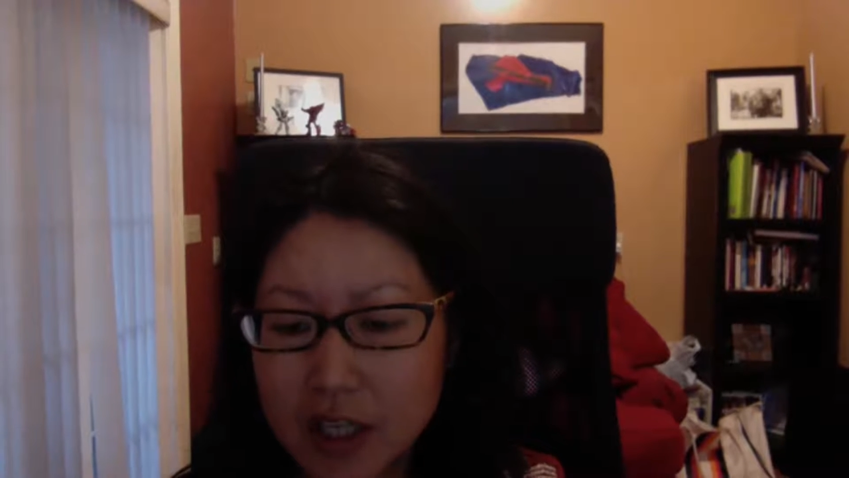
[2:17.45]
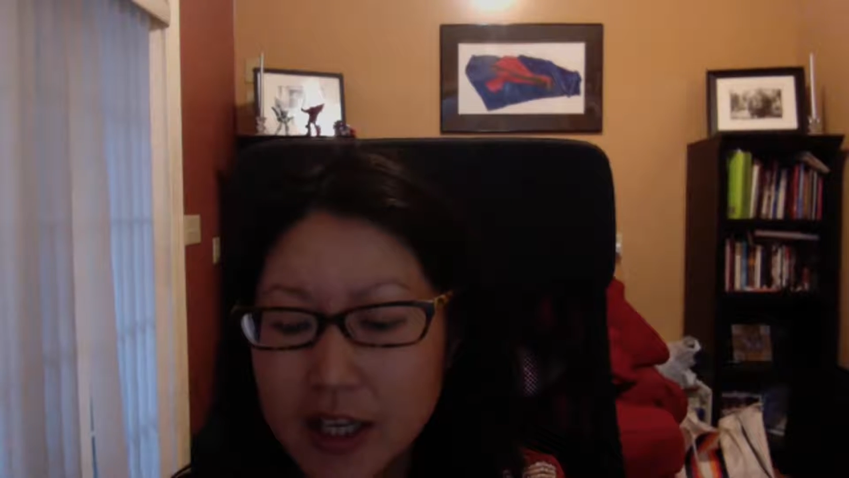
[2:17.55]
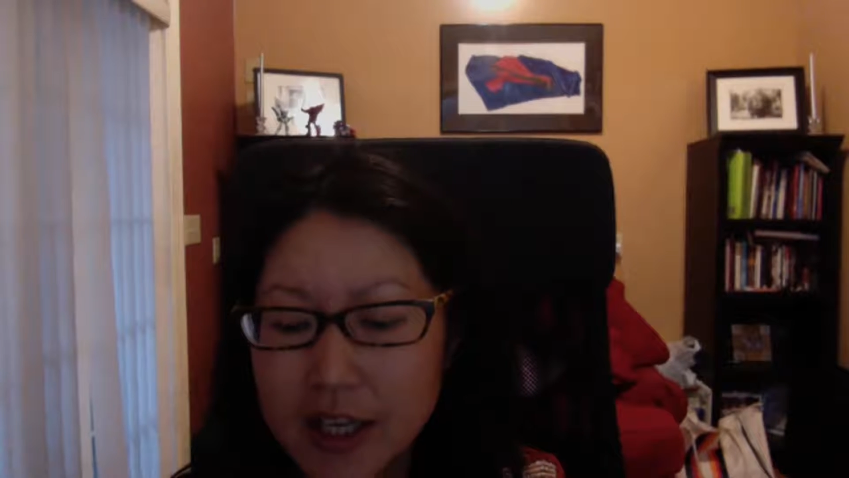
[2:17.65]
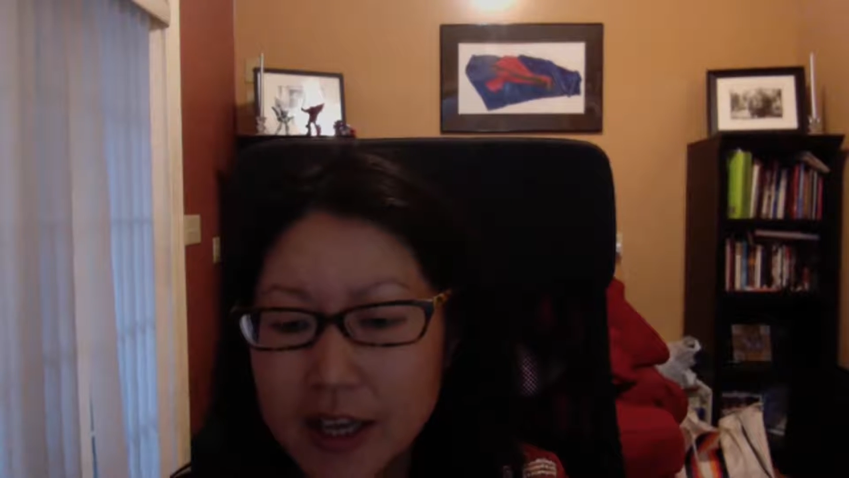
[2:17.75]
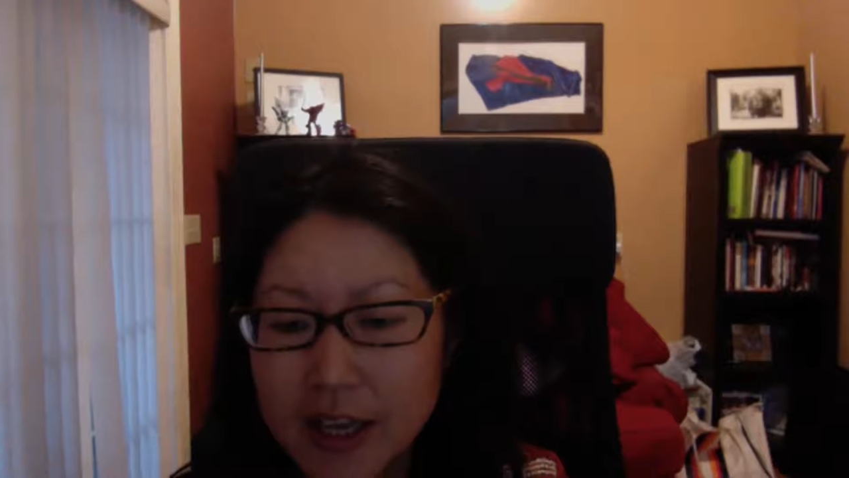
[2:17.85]

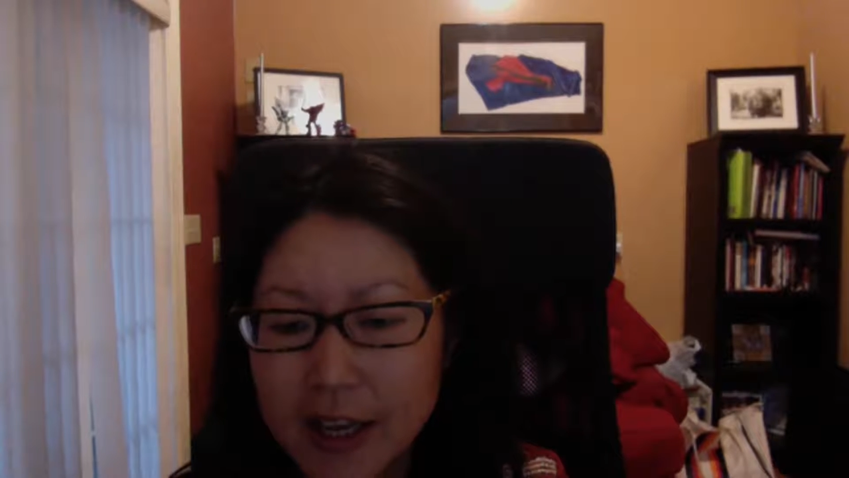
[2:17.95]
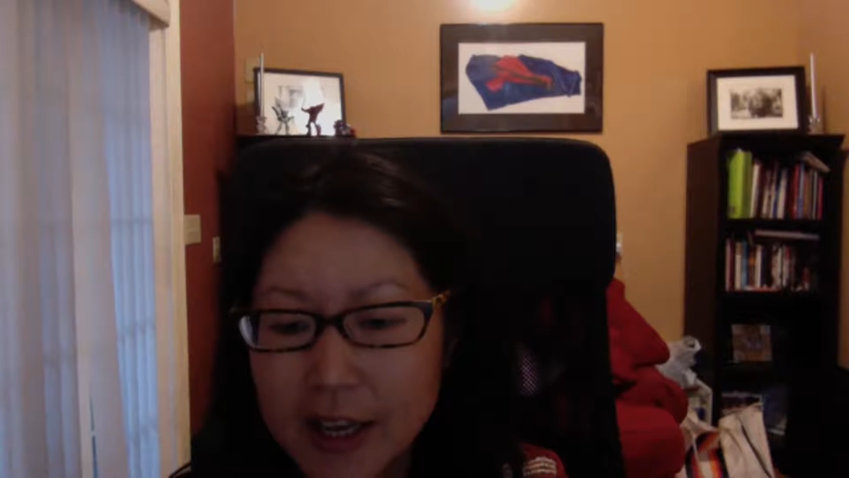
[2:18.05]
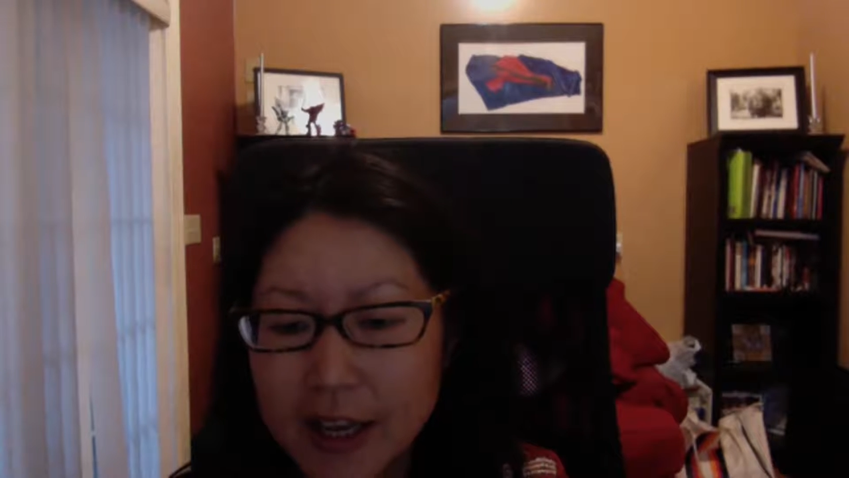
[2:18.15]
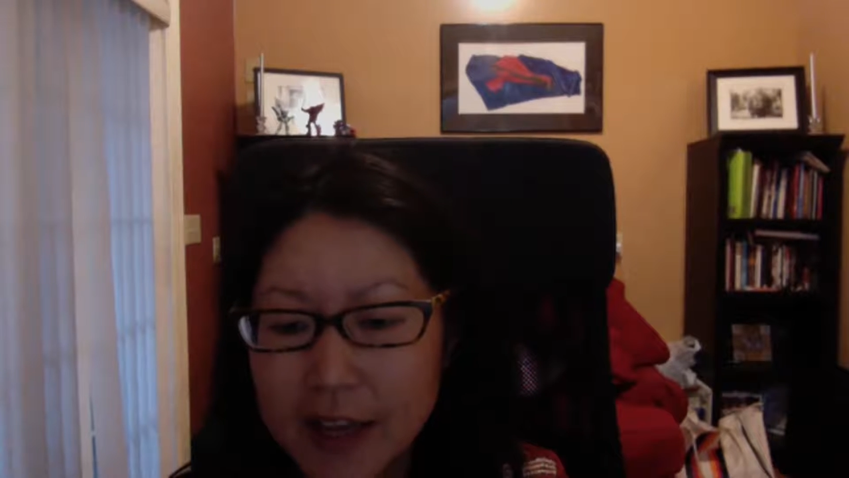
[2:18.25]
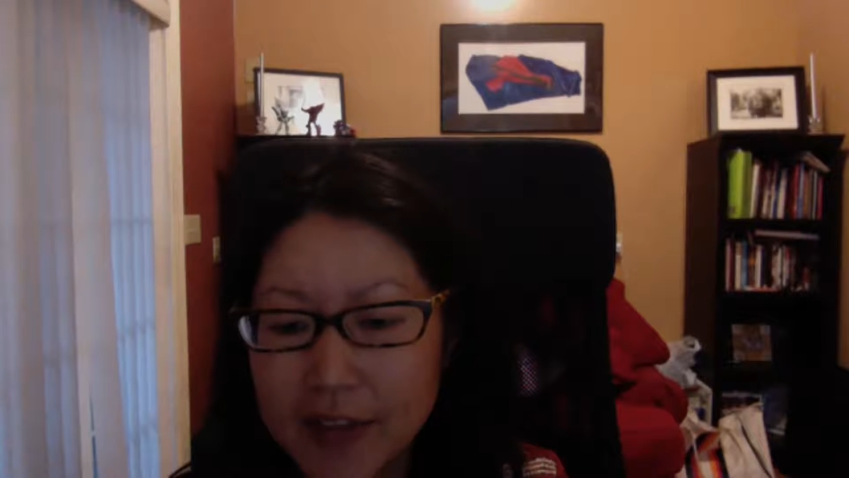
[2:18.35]
Mm-hmm.
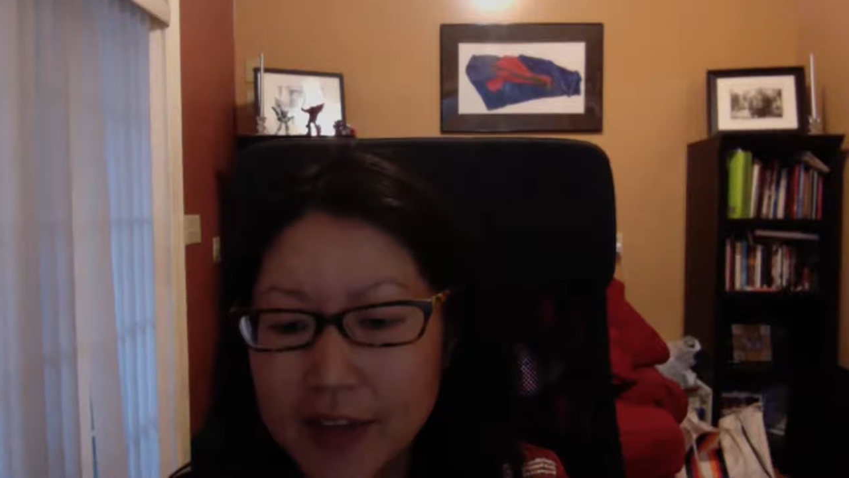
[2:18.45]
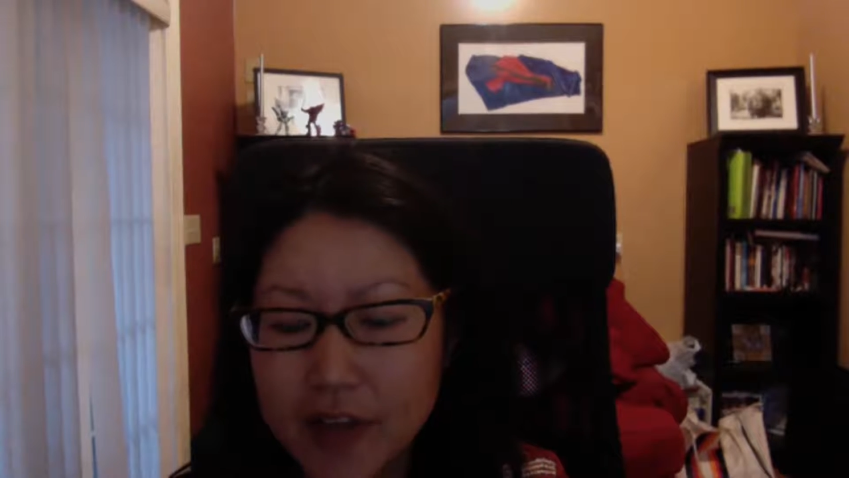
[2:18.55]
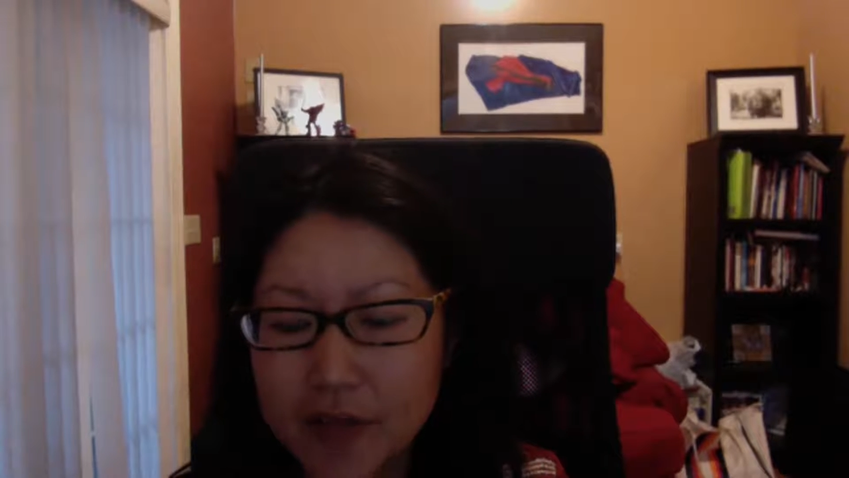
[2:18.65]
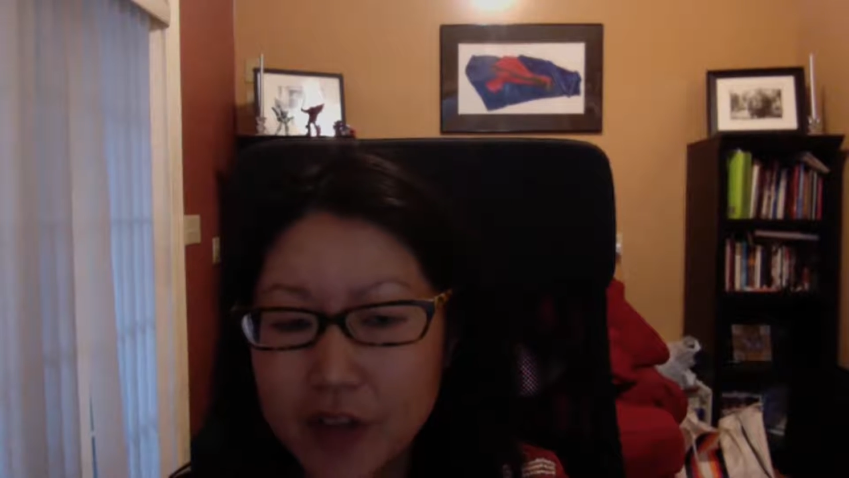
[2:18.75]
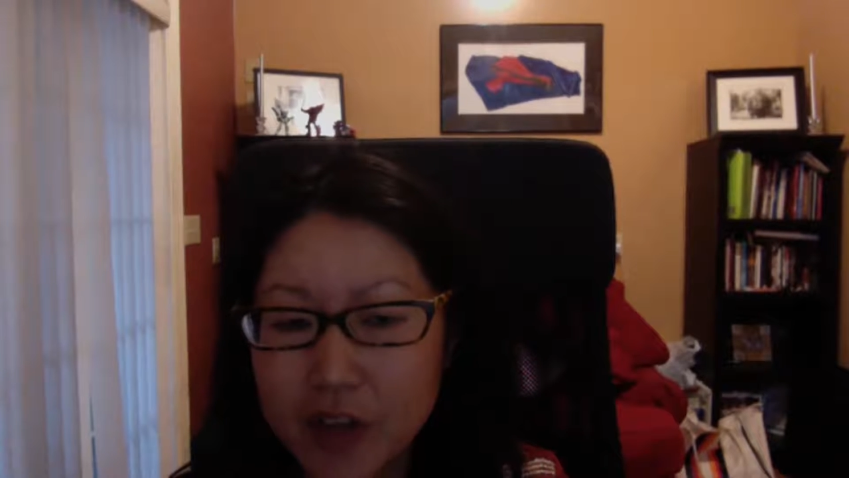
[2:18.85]
And
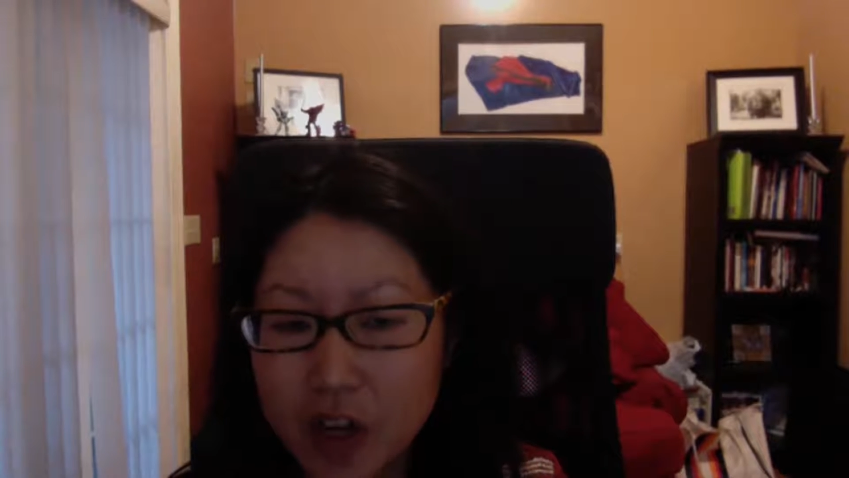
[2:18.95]
then for the